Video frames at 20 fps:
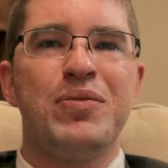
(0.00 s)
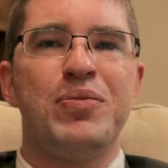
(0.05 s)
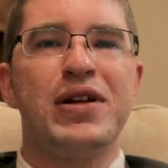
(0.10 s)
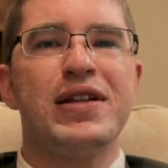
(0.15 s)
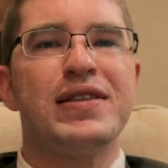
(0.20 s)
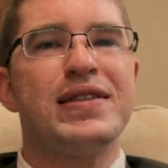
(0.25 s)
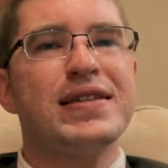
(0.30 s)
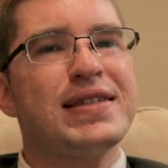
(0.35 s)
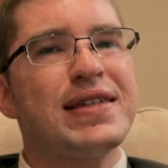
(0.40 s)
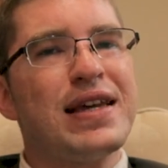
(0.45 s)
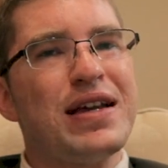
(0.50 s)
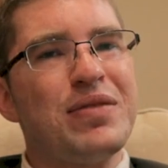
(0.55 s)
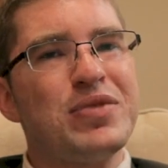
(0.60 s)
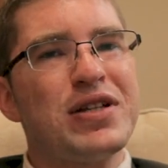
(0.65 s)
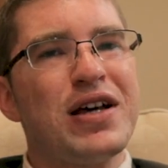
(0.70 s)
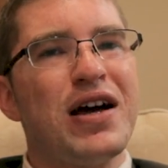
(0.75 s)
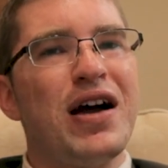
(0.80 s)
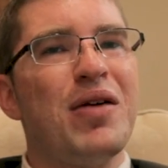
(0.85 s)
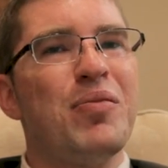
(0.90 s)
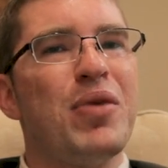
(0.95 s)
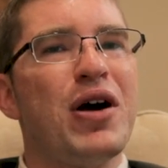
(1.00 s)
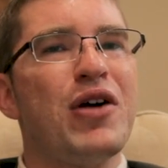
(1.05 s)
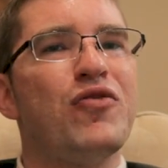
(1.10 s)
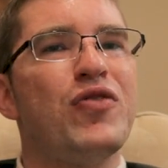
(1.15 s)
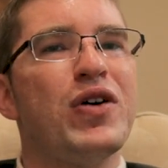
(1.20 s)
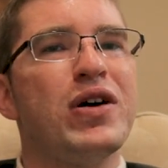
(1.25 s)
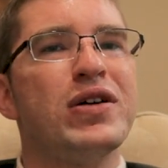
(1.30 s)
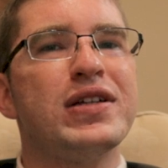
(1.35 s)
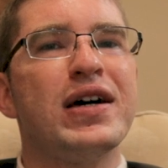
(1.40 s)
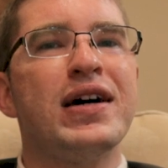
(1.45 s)
but at the same time, I
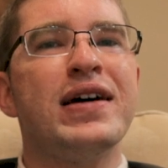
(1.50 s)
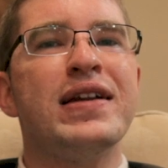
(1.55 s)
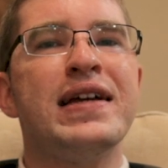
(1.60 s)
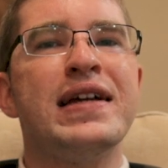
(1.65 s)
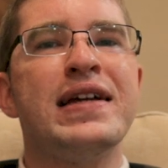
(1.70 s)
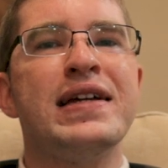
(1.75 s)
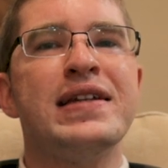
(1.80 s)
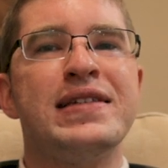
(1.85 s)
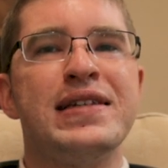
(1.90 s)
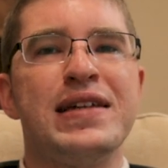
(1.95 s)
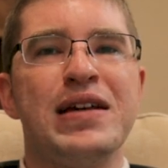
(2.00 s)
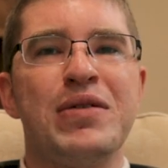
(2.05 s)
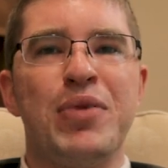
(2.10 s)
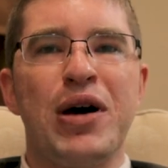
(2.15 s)
felt uneasy